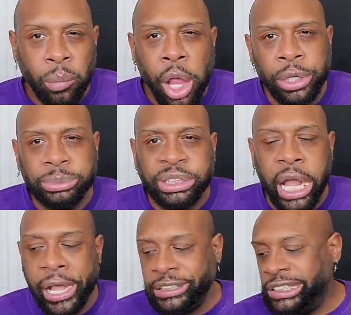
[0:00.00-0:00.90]
You know what I'm
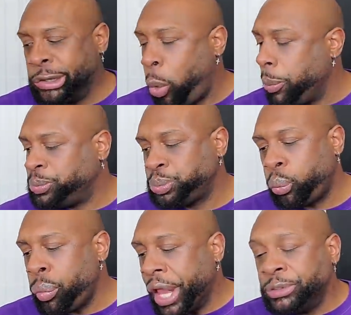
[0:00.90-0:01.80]
saying?
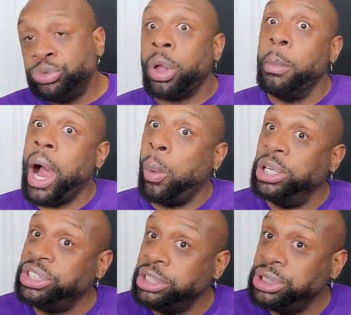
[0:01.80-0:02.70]
But I
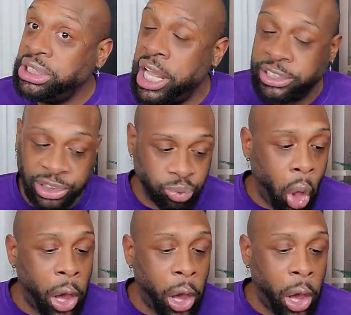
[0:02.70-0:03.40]
will say you this.